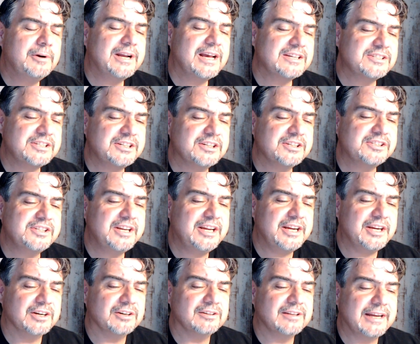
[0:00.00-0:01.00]
ears to
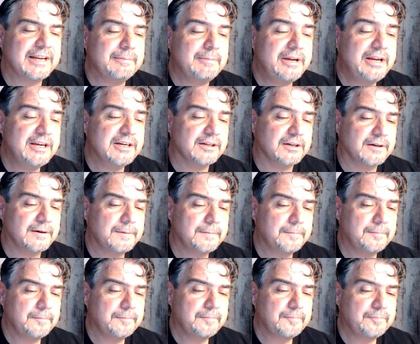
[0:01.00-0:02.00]
hear, let him hear.
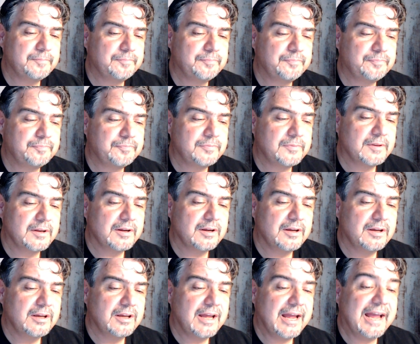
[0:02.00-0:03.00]

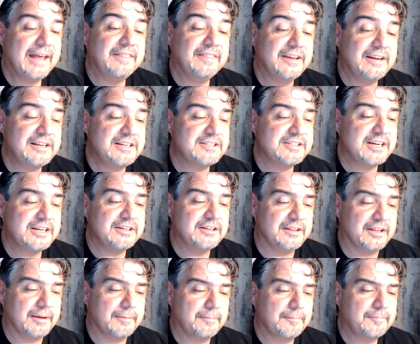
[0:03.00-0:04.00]
And then he said to
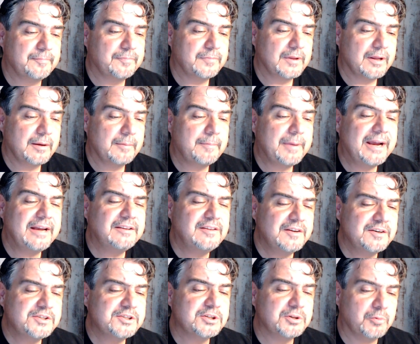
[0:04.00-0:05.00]
them, Pay
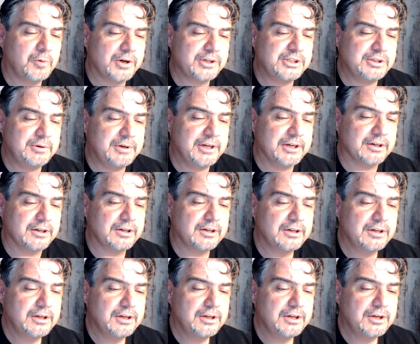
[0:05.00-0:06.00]
attention to what you hear.
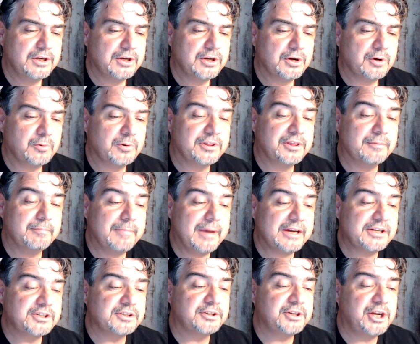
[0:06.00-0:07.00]
With the
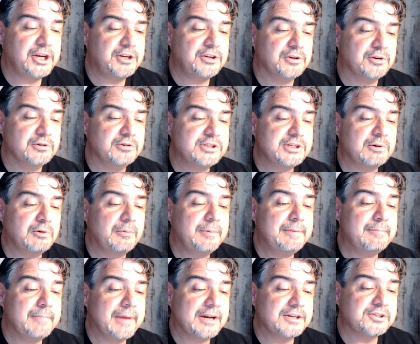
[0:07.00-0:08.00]
measure you use, it will be
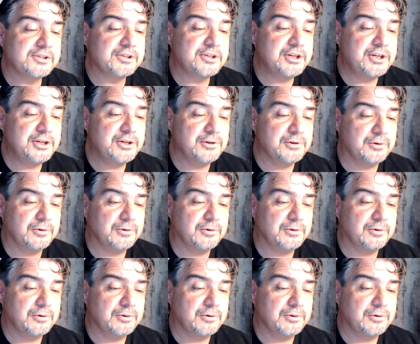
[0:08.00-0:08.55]
measured to you,